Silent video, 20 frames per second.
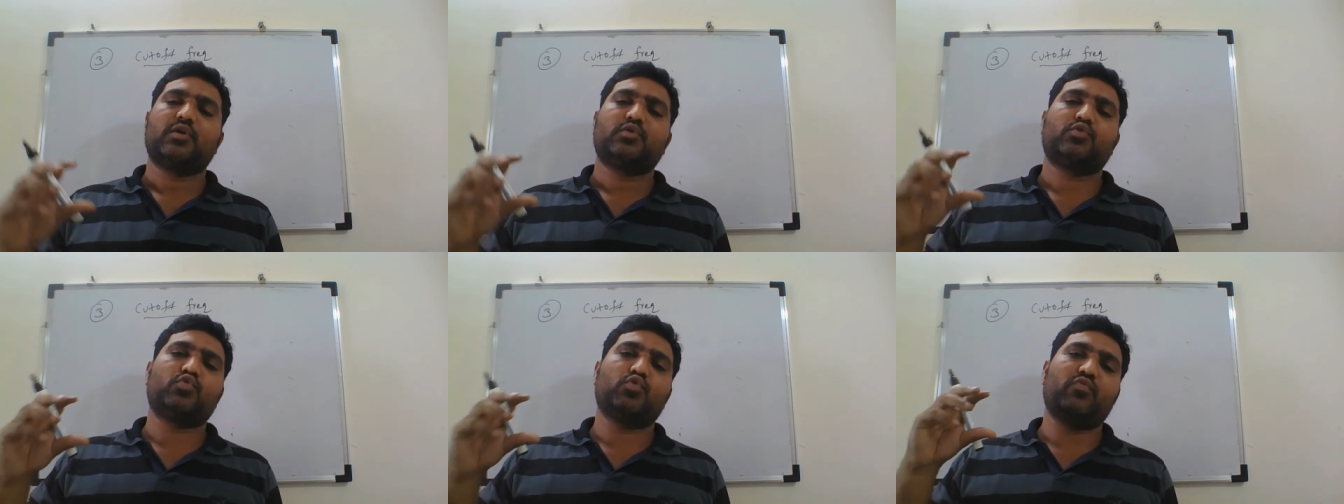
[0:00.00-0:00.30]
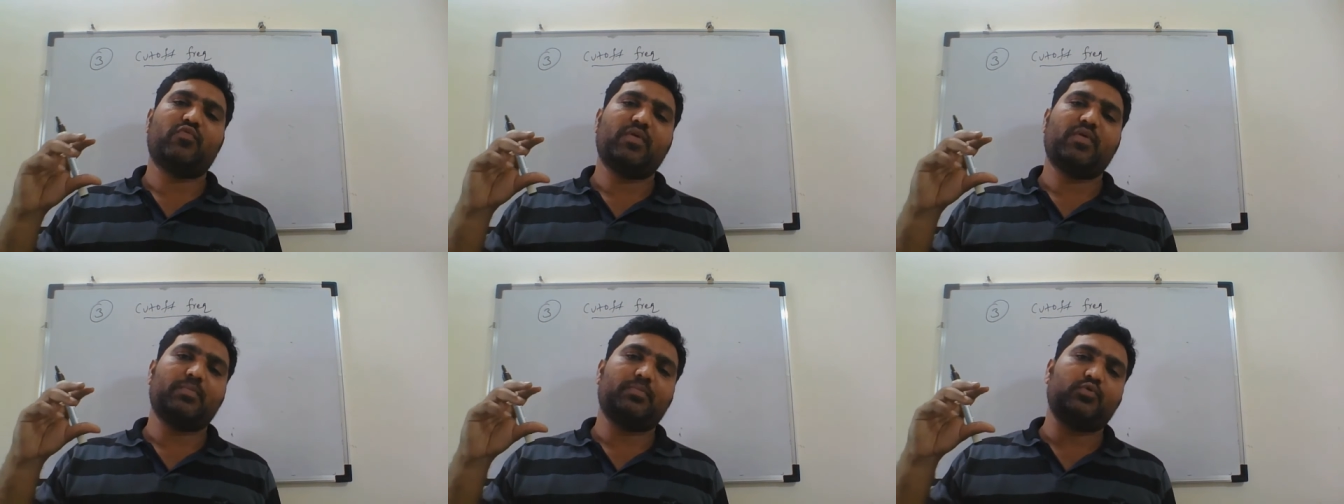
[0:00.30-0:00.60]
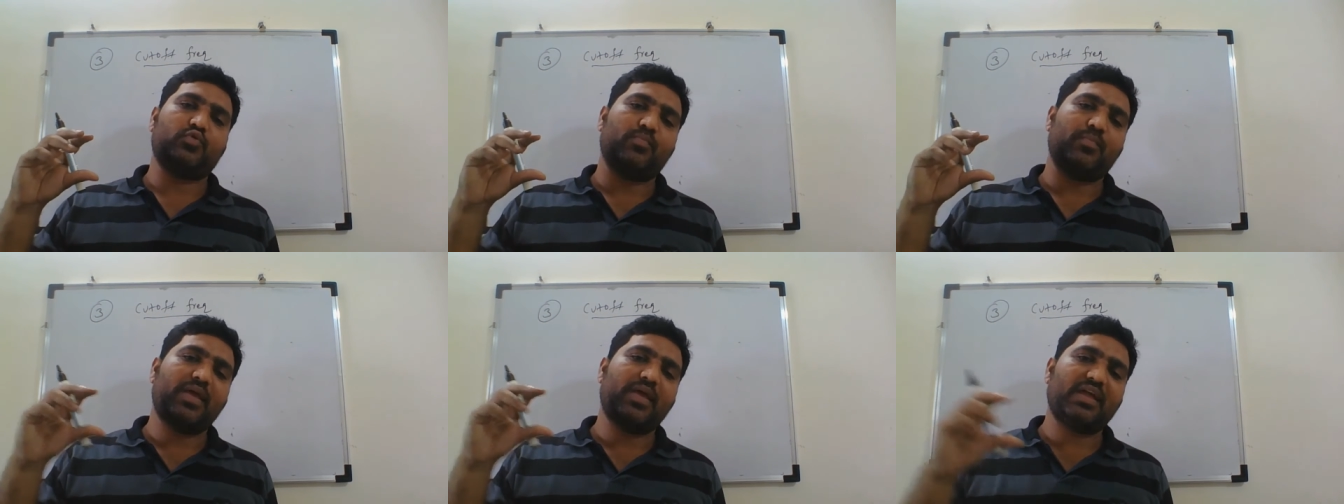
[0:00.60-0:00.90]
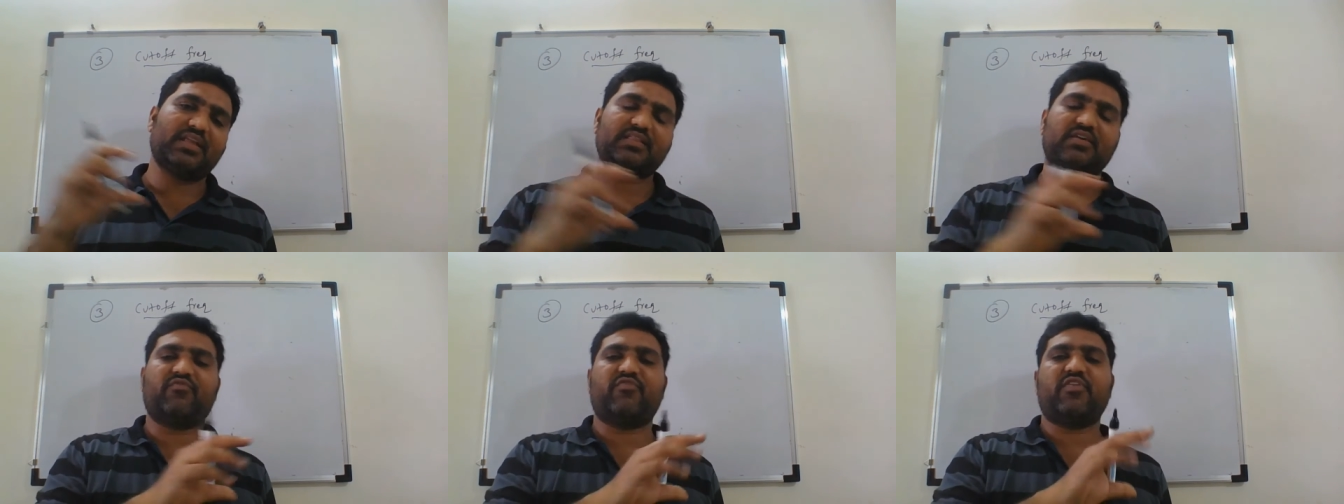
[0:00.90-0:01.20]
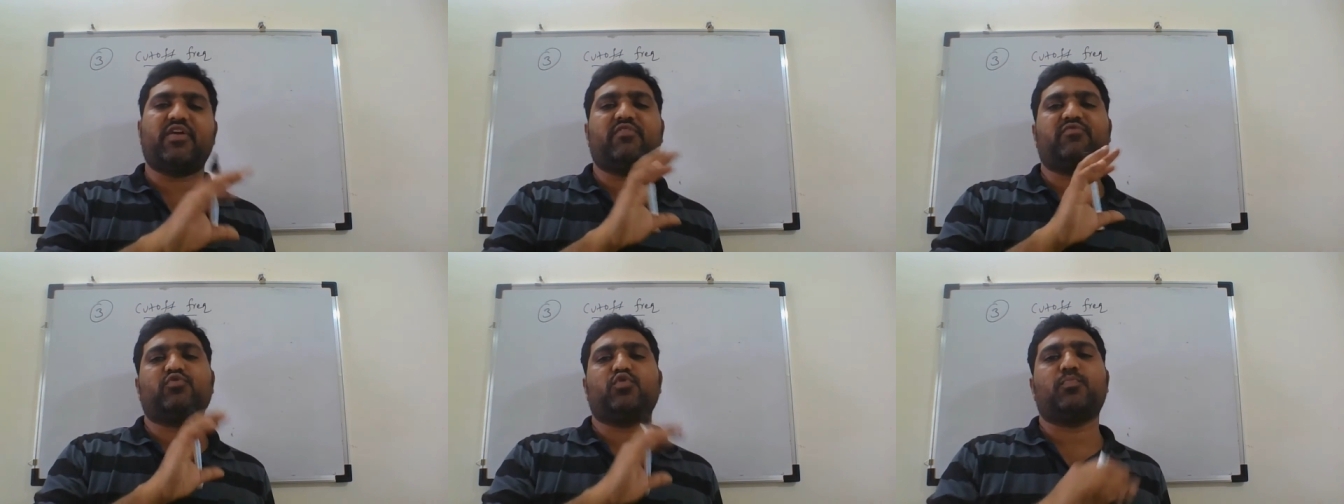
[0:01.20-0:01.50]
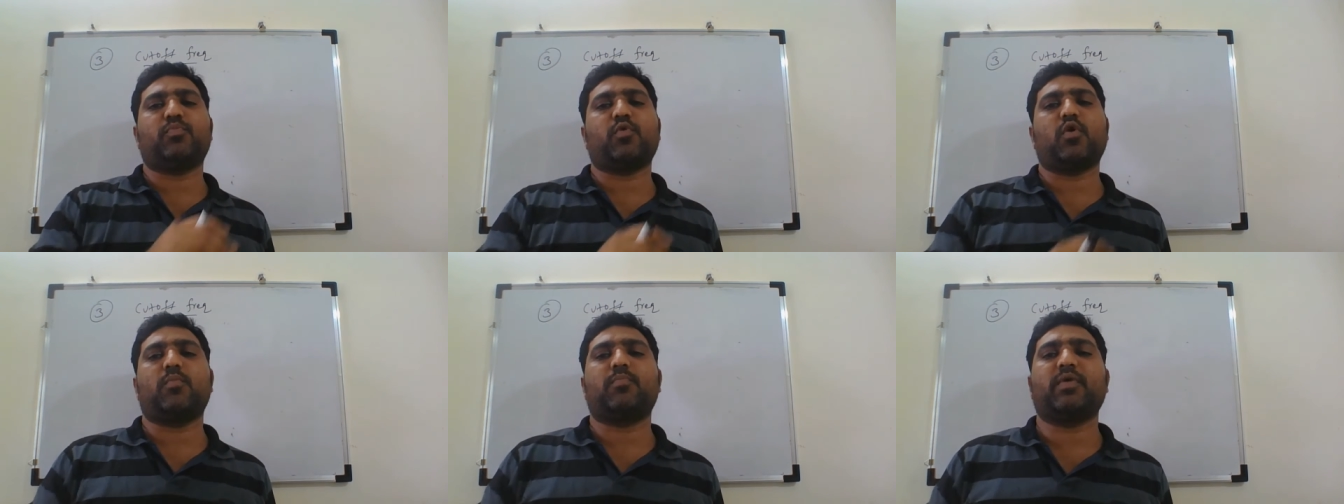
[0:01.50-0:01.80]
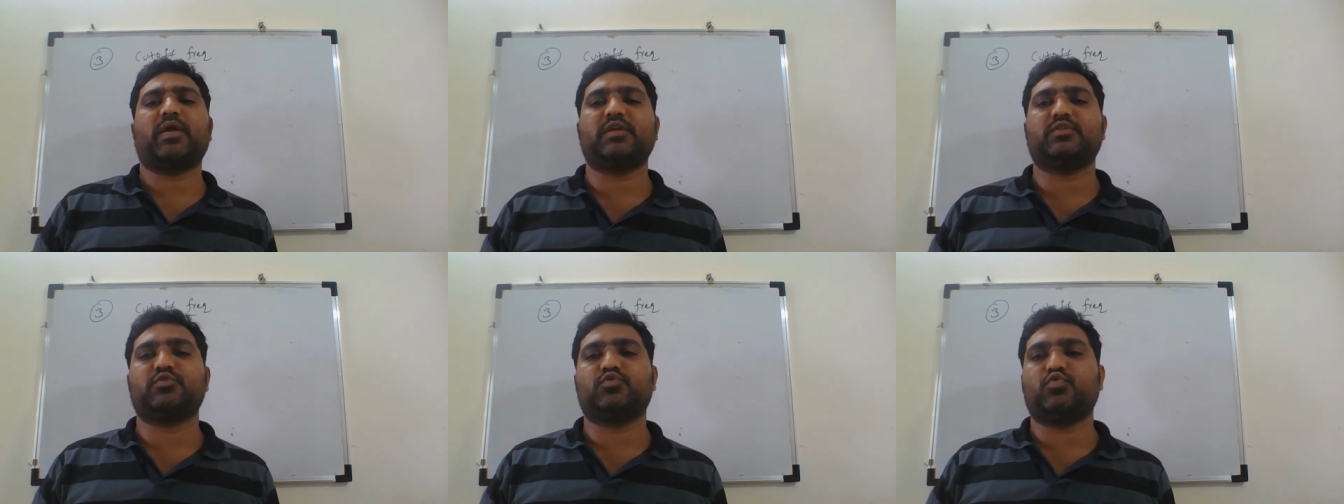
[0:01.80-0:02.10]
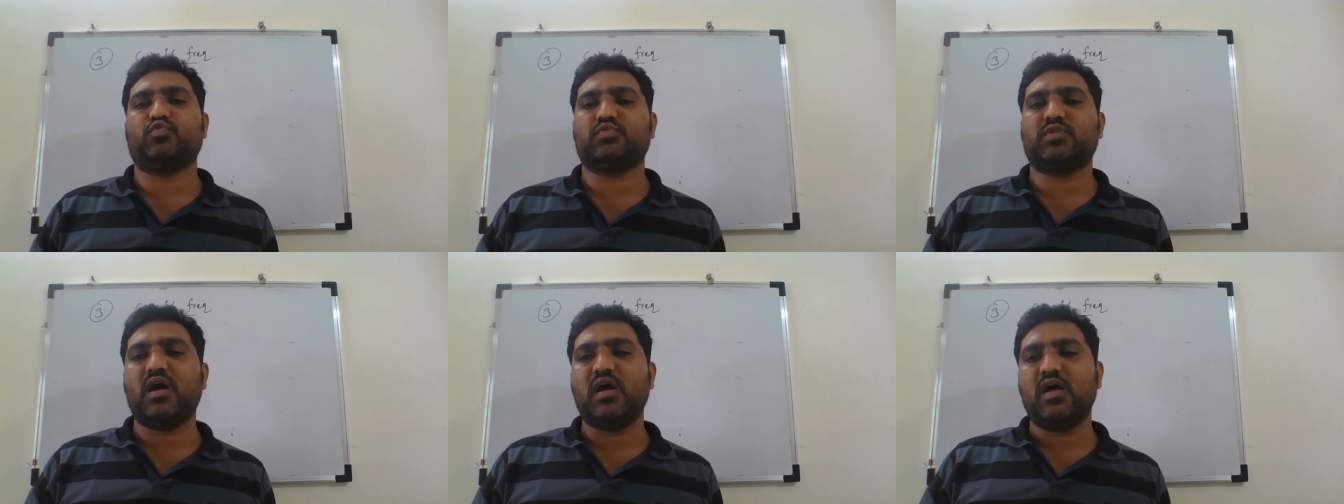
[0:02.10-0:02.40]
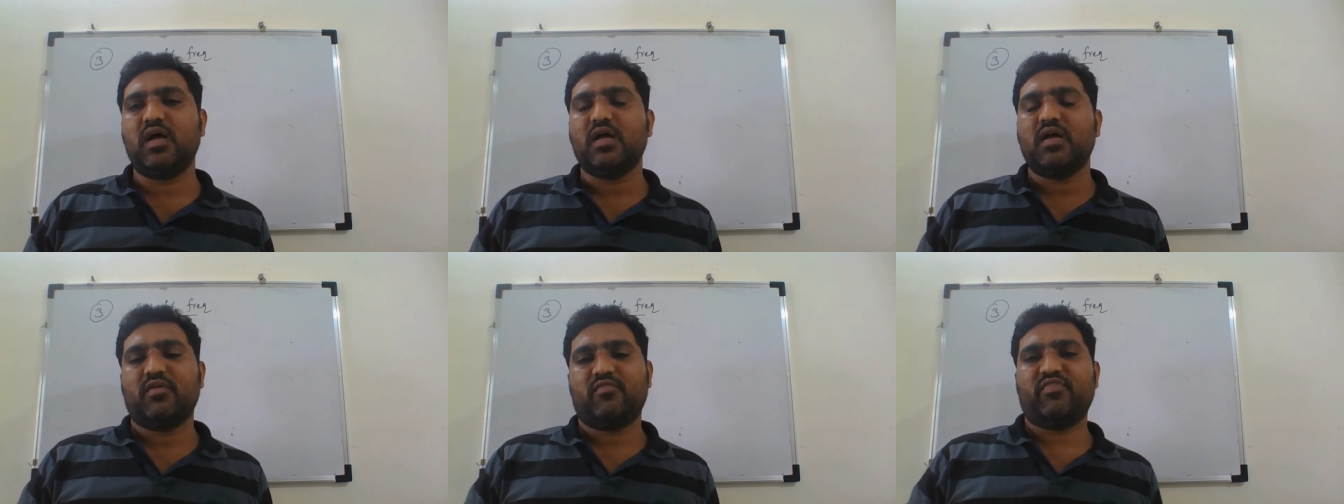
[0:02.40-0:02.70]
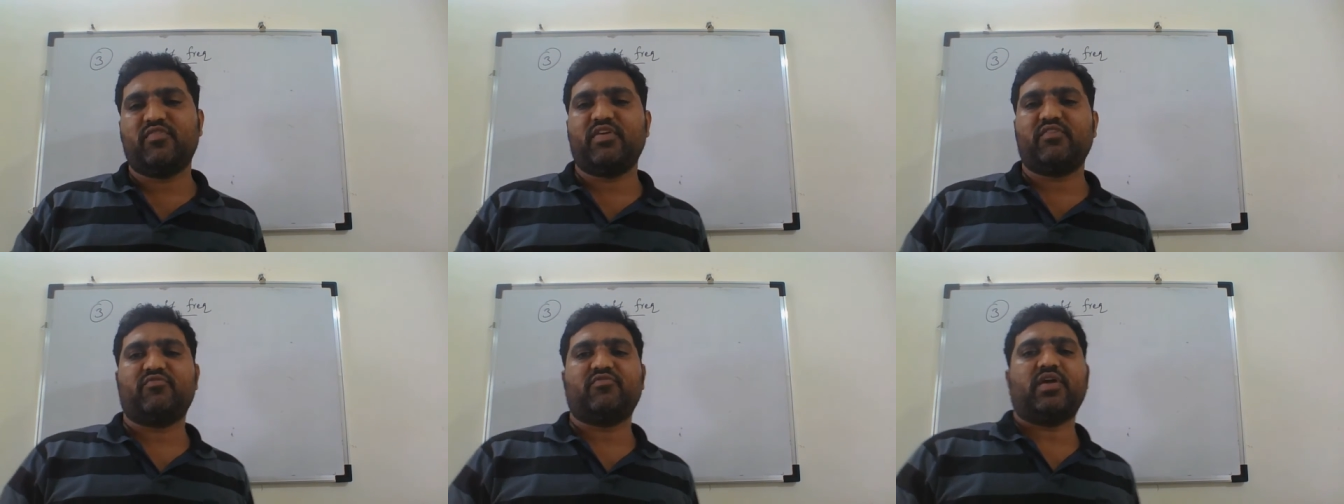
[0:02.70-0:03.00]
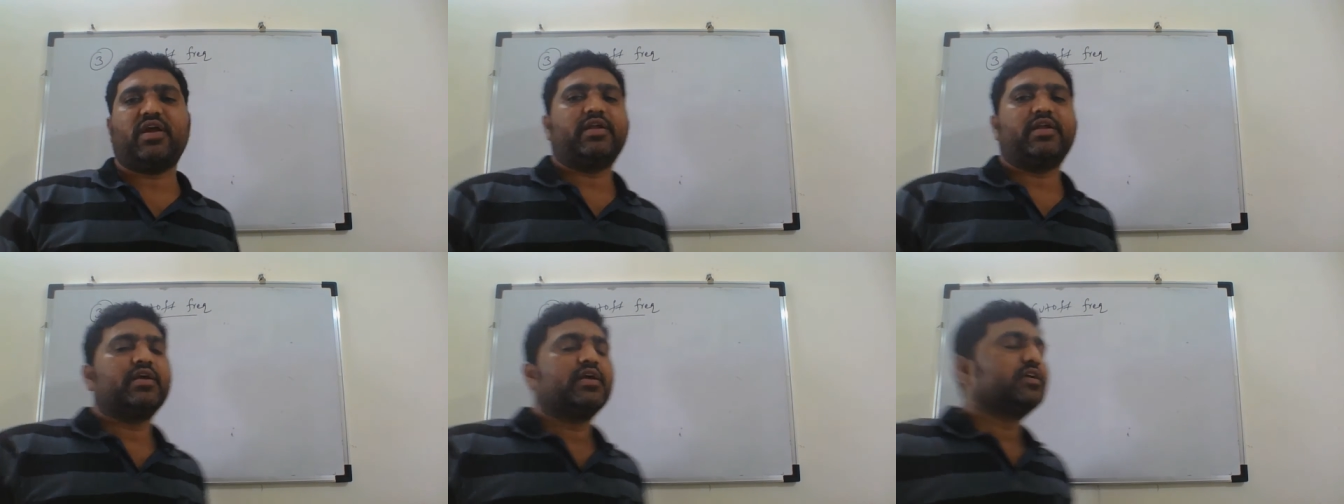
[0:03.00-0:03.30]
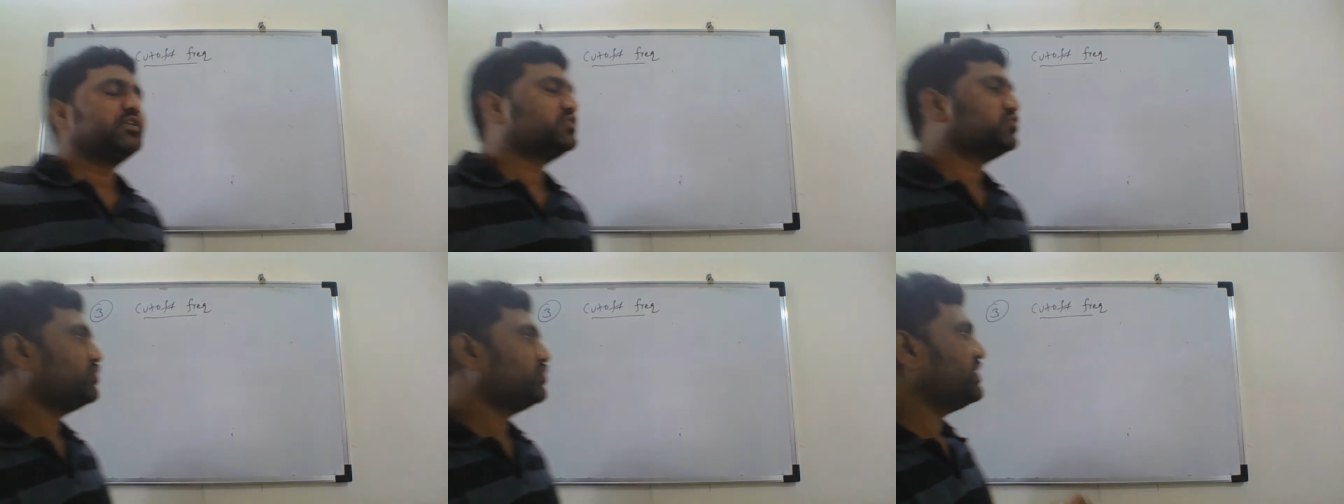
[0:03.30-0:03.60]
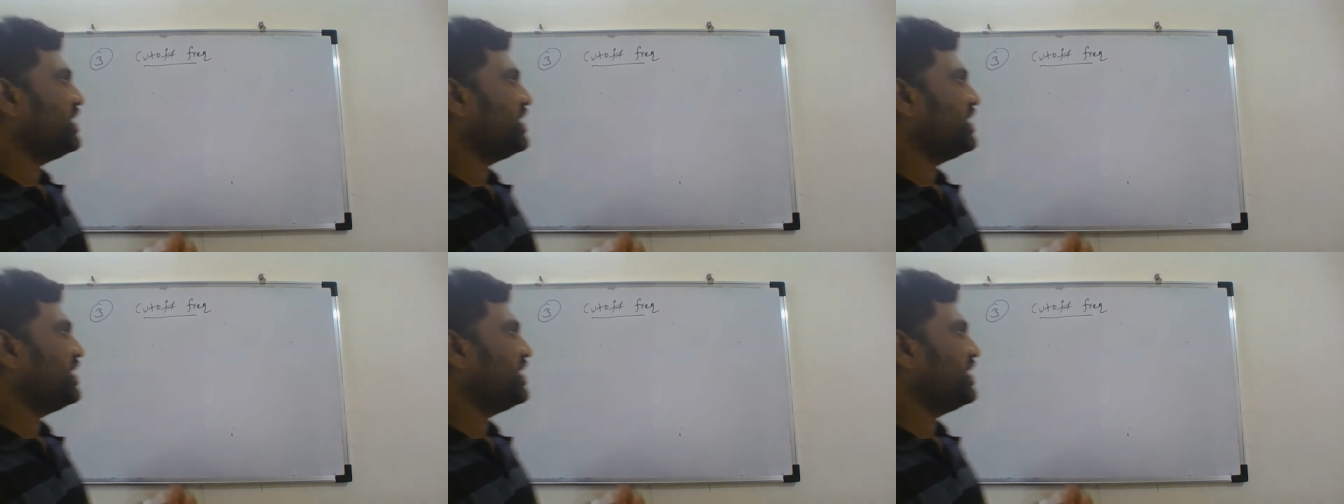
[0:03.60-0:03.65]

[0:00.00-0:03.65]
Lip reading: to make the wave to propagate through the waveguide. So